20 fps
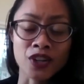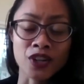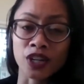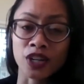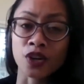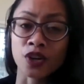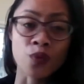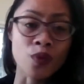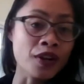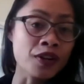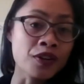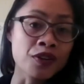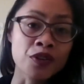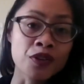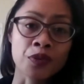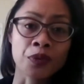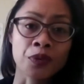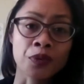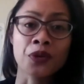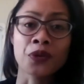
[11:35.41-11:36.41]
You're going to run
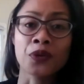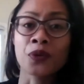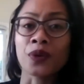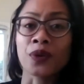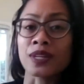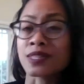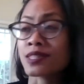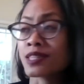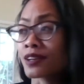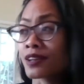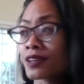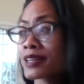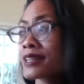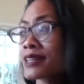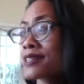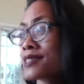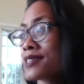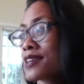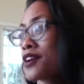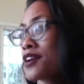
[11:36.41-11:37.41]
through a
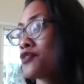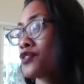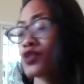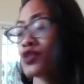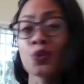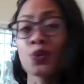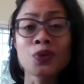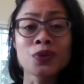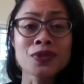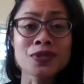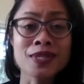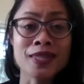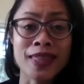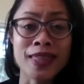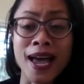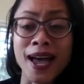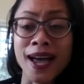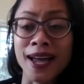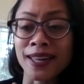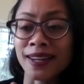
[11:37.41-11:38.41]
series of tools
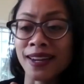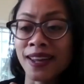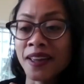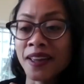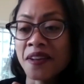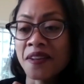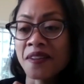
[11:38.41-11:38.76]
that